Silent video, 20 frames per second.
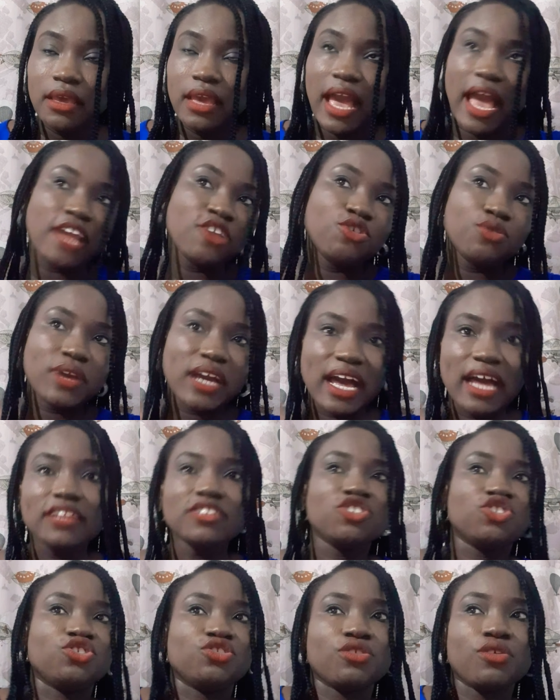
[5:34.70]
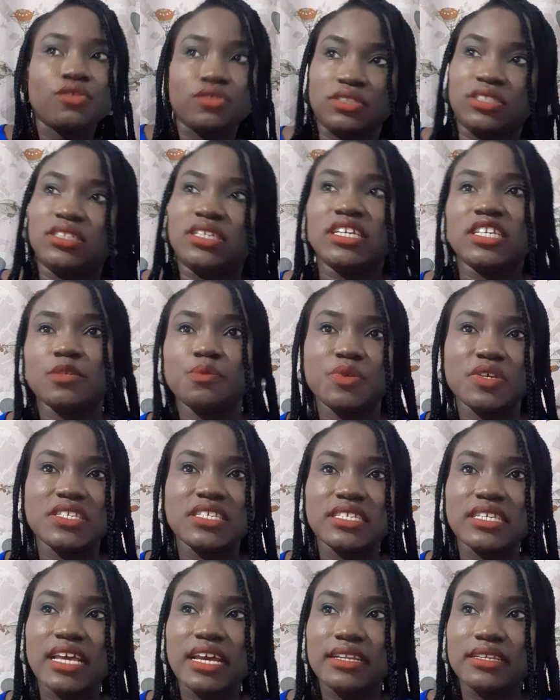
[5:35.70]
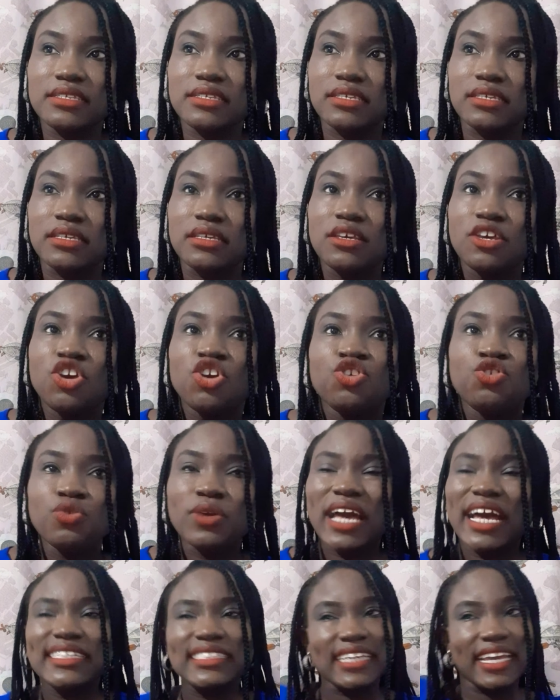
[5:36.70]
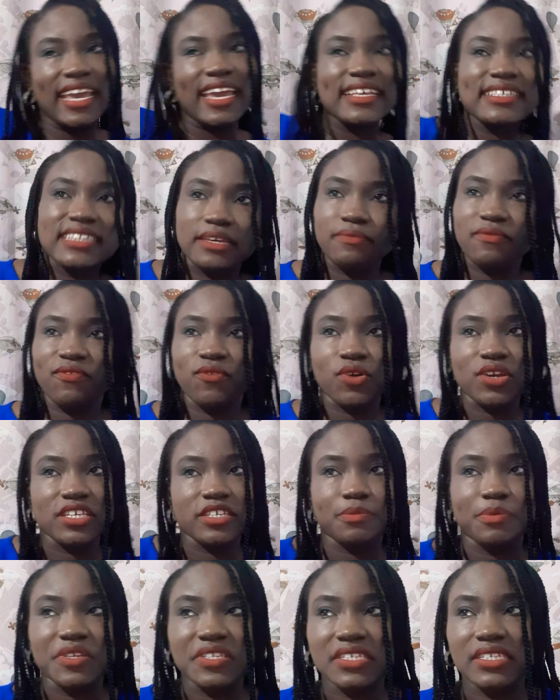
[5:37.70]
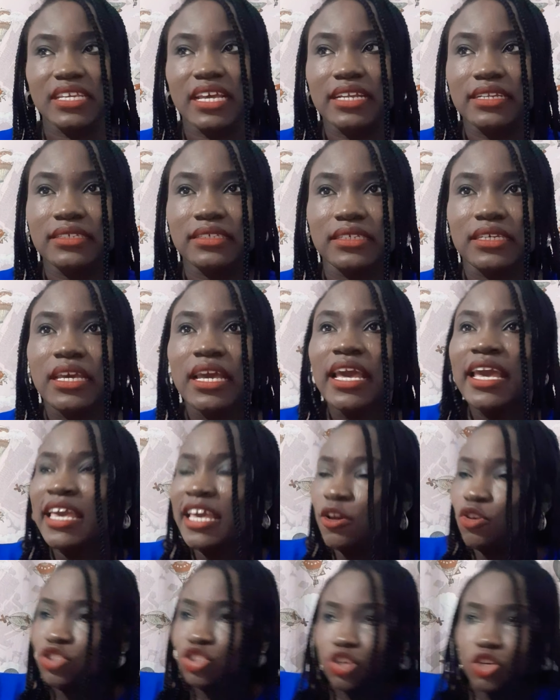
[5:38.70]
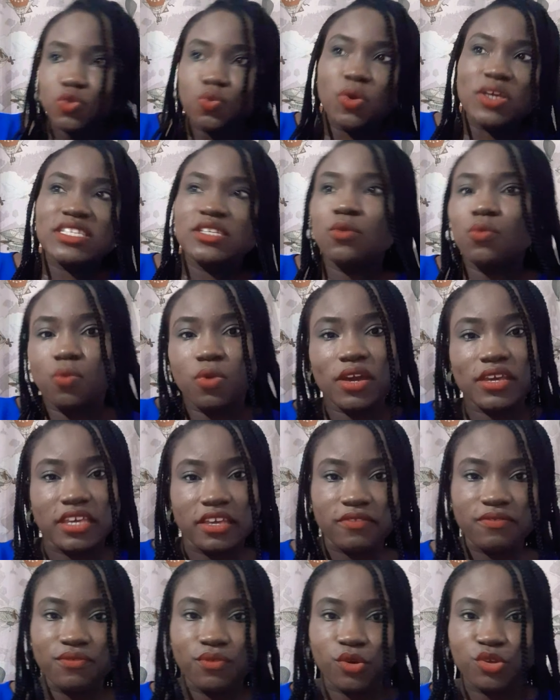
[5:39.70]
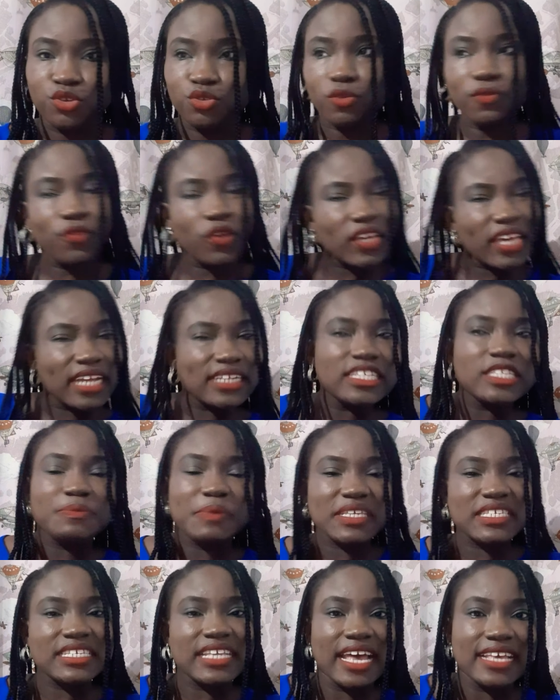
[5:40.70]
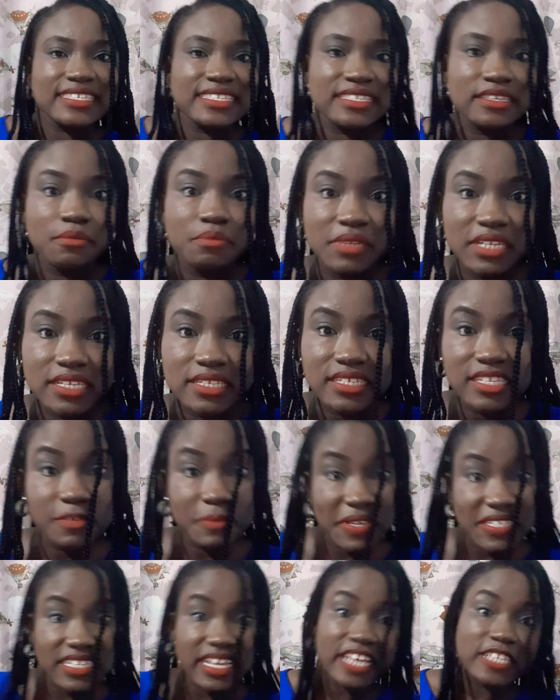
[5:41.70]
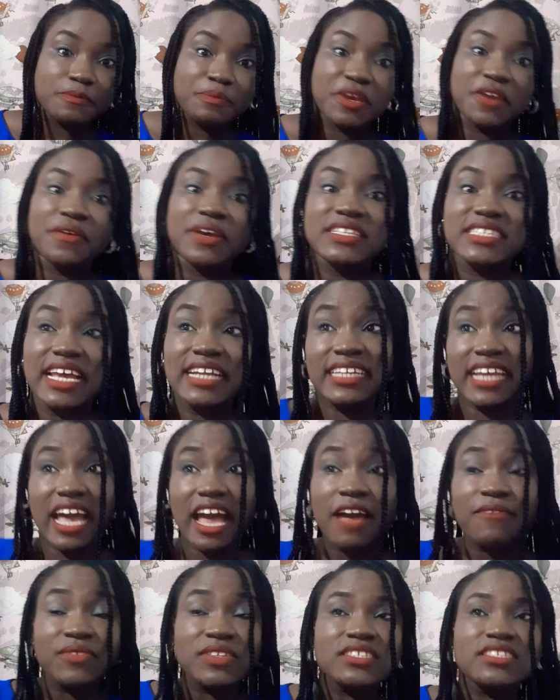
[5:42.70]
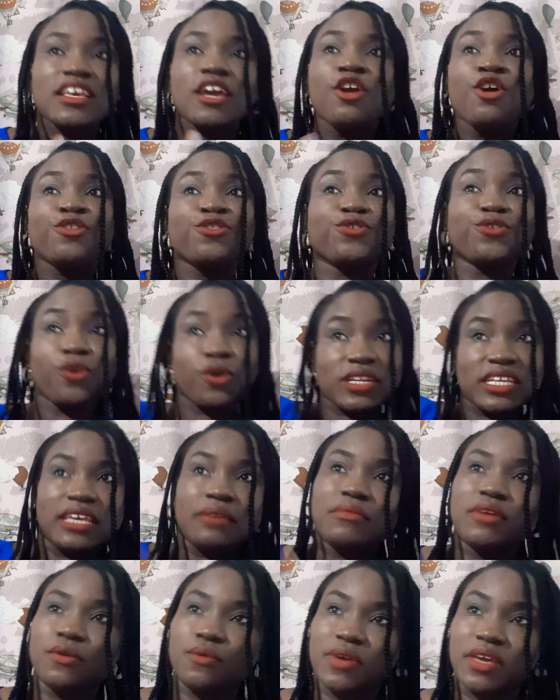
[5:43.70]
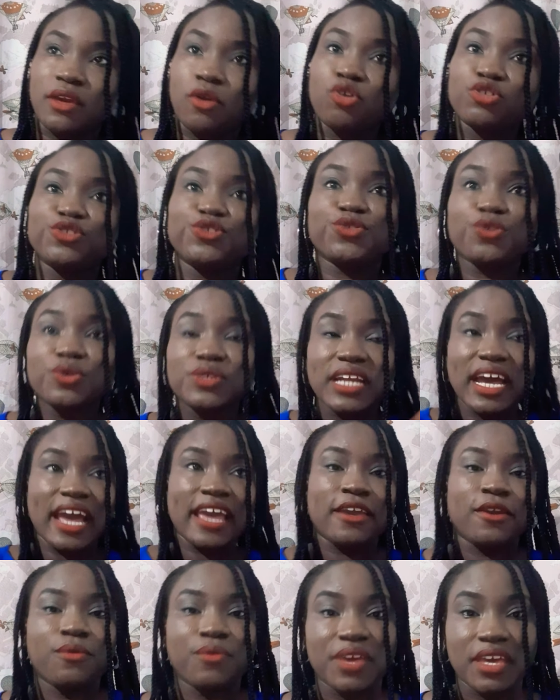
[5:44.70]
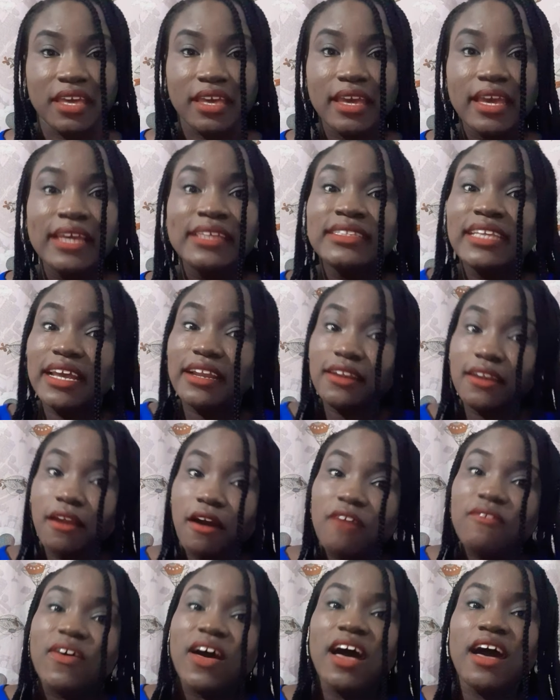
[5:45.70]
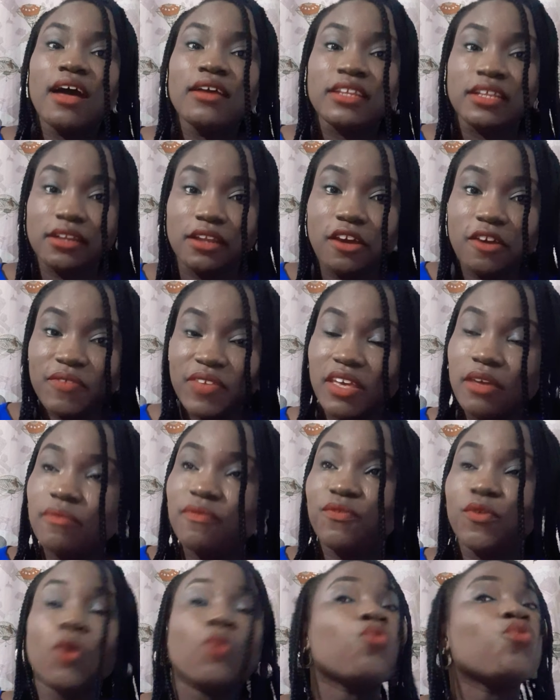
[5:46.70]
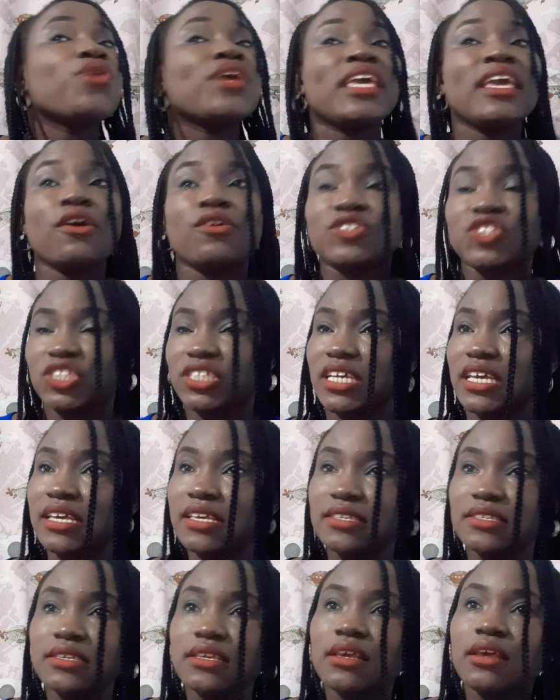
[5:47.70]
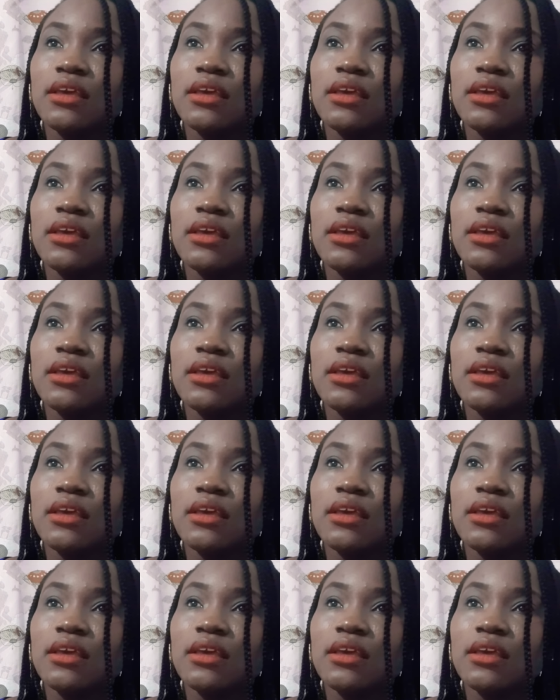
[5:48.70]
And you can't judge his personality. You can't hate him for his personality. It just wasn't working for you. Don't forget, this person has siblings, this person has parents, and they haven't thrown him away or thrown her away. They love her, they love him for who he or she is.